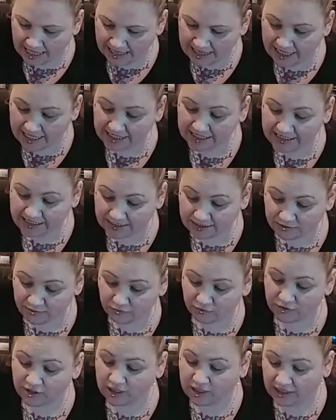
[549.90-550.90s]
this is
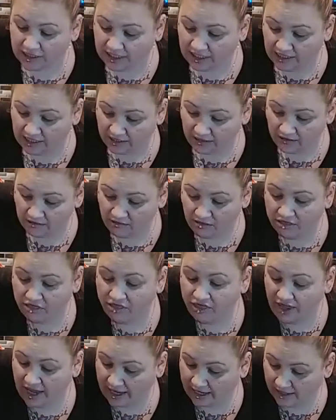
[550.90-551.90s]
really
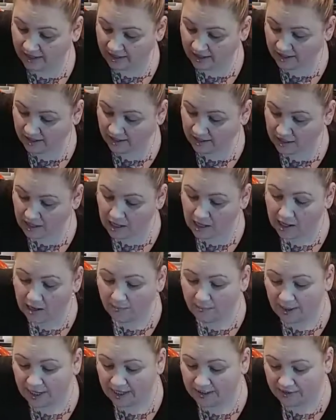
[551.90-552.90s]
thick,
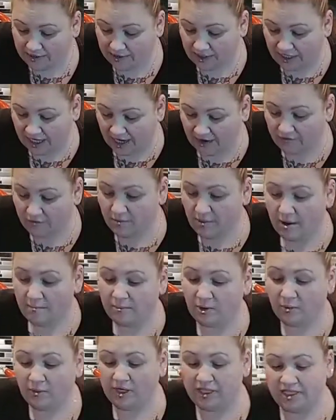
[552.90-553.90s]
but you got to
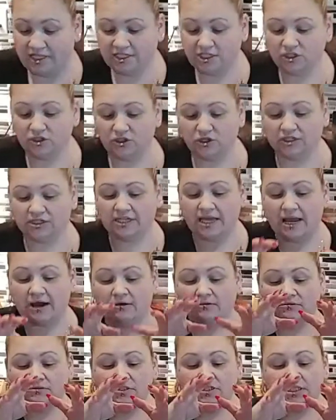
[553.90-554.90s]
remember, when this cooks
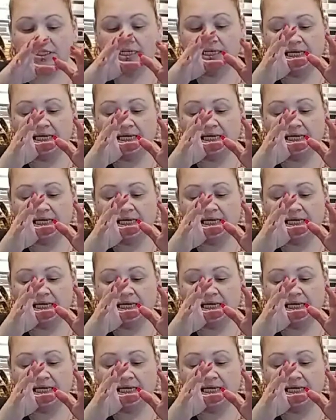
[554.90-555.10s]
down,